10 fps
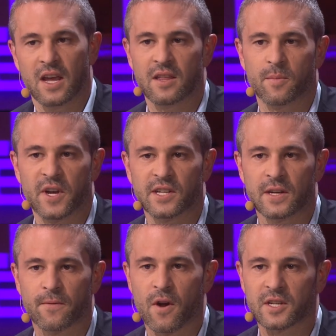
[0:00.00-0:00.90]
And the yeah. biggest
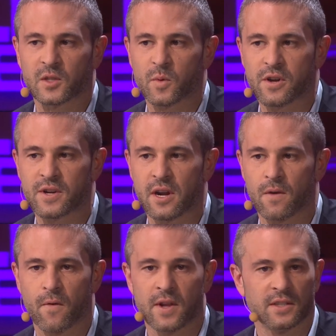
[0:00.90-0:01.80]
thing for us is we couldn't get
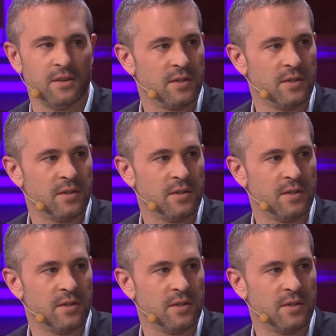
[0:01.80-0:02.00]
our friends to